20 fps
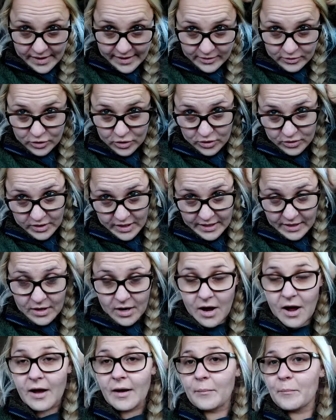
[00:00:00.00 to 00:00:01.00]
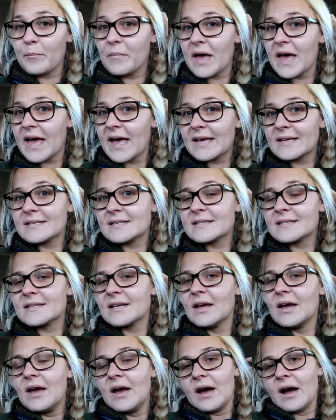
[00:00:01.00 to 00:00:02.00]
I look like a hot mess.
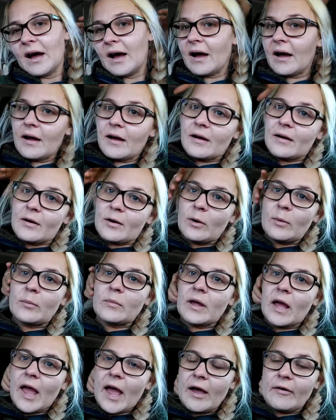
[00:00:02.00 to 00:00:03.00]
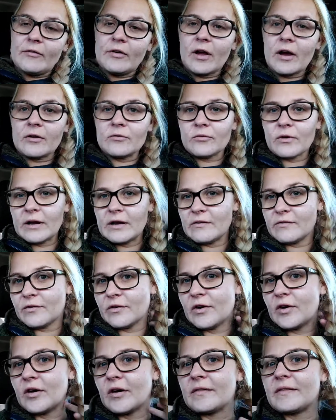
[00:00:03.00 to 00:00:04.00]
Um, haven't gotten ready
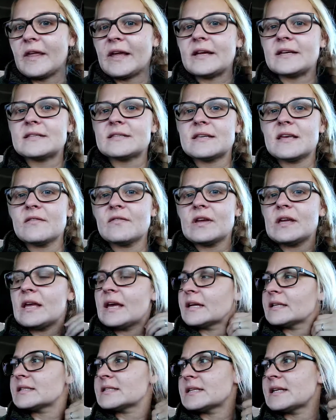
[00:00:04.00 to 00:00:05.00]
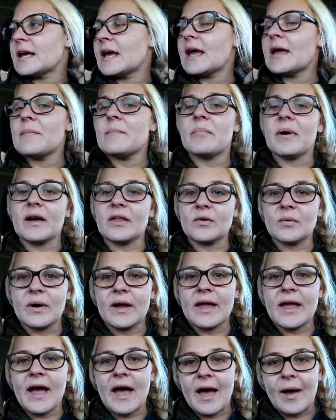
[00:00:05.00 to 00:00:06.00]
for Thanksgiving yet today. By the
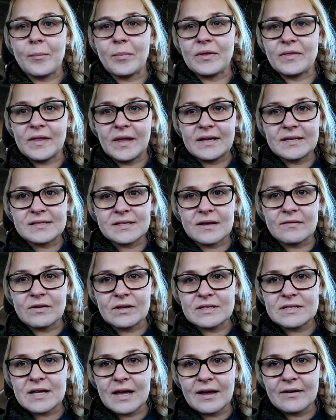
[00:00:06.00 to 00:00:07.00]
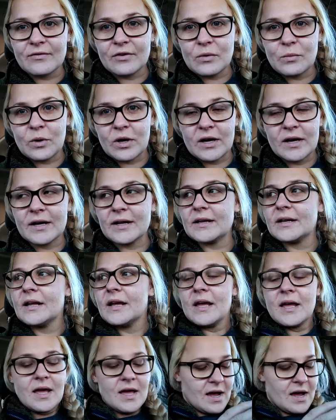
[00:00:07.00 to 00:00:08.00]
way, happy Thanksgiving to everyone.
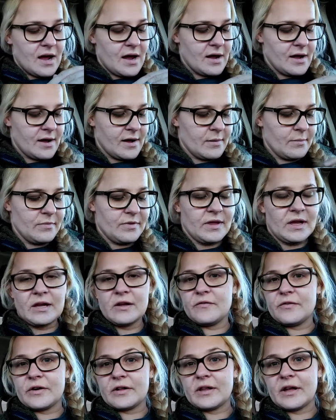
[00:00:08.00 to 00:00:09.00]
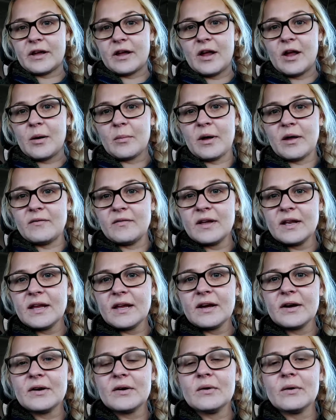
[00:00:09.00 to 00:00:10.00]
Um, thank you for clicking on my
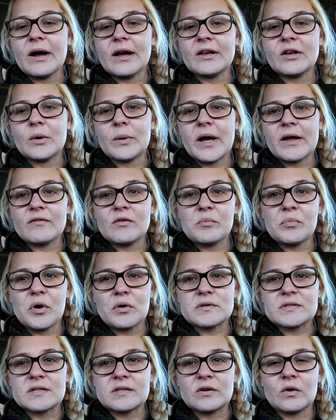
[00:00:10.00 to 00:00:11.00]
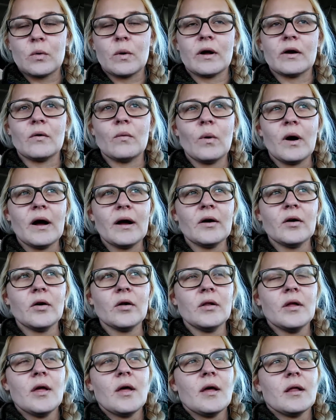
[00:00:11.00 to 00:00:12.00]
video. I know I haven't posted in quite a
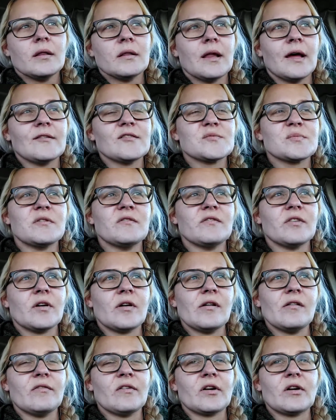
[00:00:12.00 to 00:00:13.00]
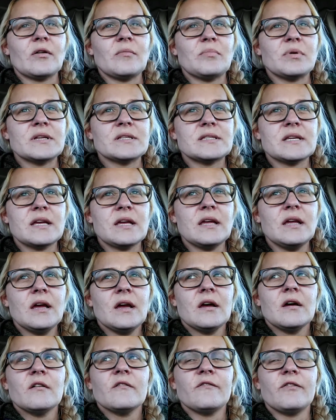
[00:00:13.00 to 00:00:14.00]
while. Life's been very, very busy.
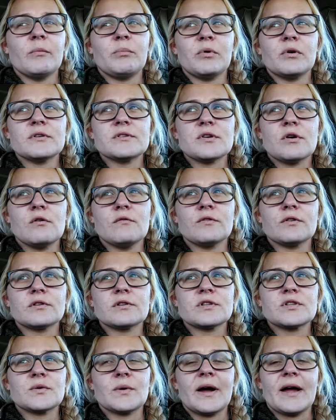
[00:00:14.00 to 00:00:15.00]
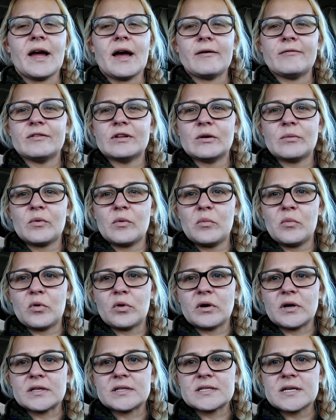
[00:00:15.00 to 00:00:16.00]
Football's over, so I have a little bit
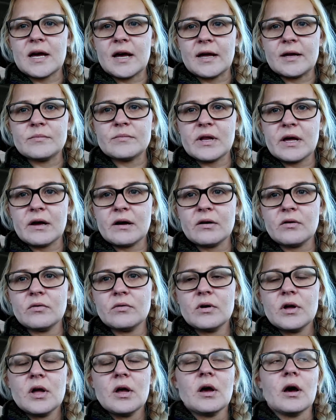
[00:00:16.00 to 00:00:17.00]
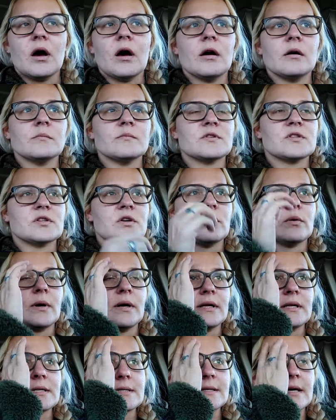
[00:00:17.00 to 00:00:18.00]
more time now. Um, so
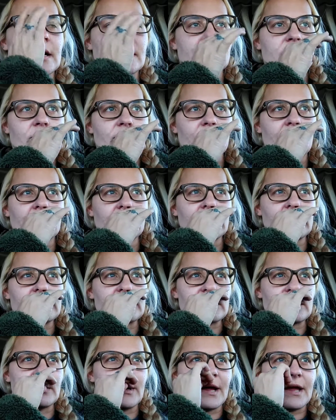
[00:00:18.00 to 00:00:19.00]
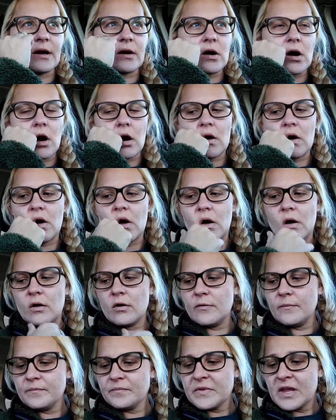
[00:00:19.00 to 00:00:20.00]
I decided to quickly do a car
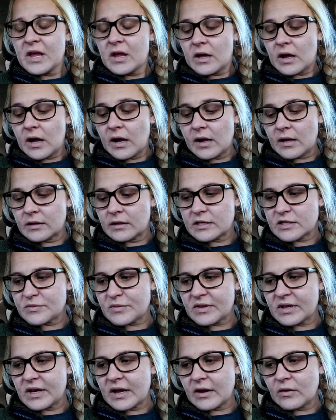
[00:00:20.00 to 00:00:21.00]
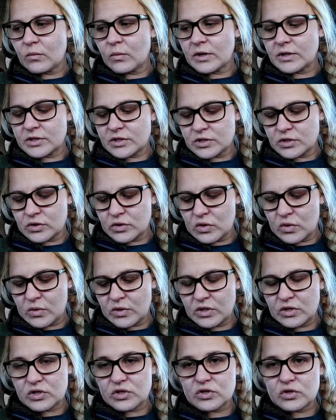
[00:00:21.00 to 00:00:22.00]
haul. Uh, Elizabeth and I went
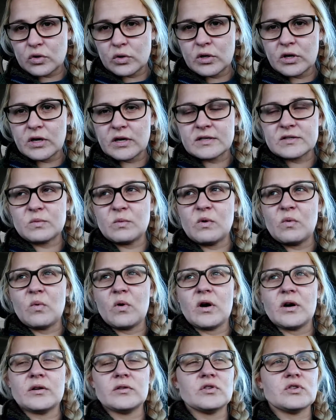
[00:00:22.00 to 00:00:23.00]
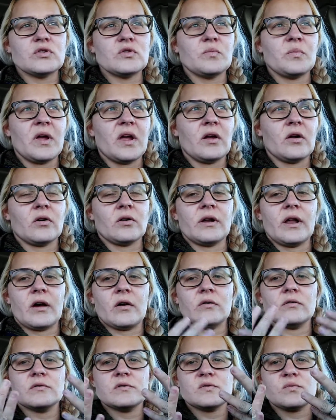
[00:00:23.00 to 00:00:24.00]
to the store because we wanted to paint our
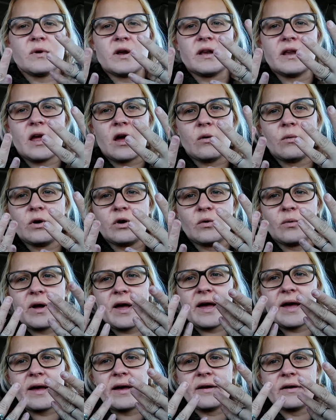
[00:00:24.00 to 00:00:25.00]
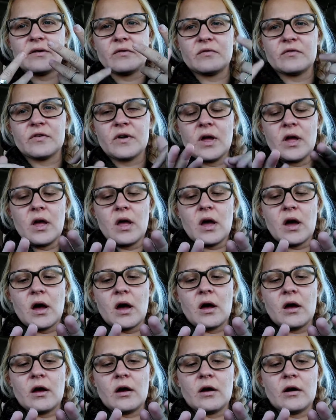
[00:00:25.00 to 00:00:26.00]
nails. Right now we don't have
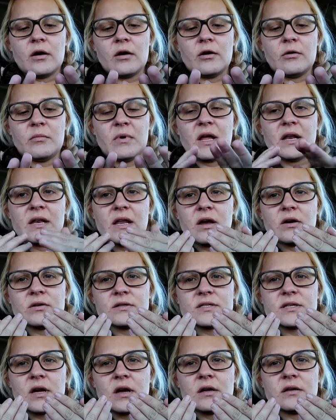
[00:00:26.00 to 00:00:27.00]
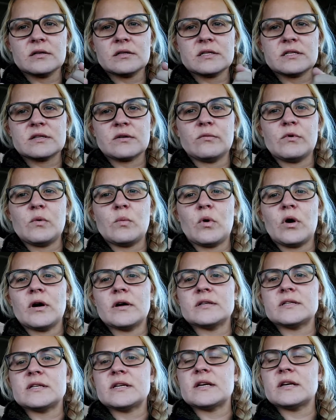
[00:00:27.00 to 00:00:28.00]
um, nails on, so we
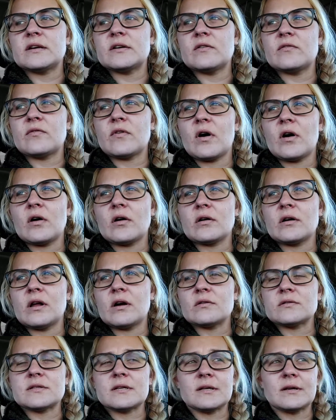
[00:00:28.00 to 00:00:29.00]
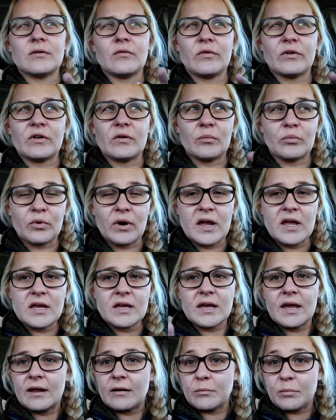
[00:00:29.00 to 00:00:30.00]
wanted to give our nails a little bit of
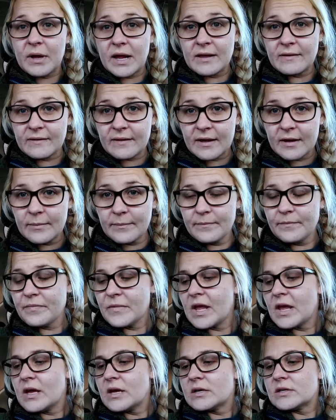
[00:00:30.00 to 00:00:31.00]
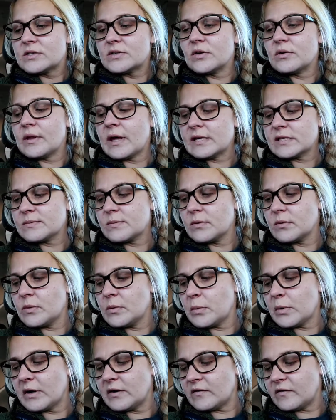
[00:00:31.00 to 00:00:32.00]
break and paint them. So that's what we
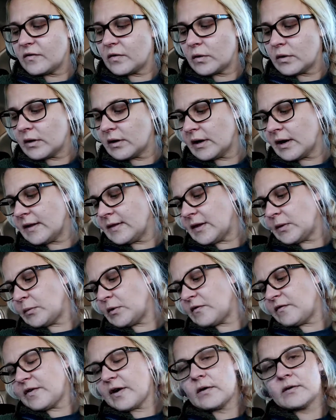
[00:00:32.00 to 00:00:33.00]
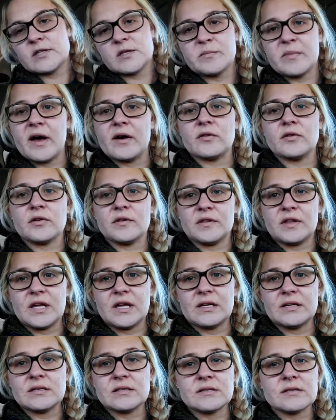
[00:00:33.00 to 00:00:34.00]
went for, and then we found some other
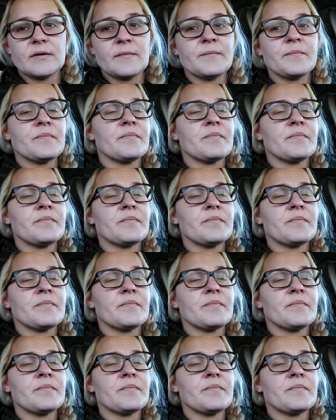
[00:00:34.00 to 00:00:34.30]
things.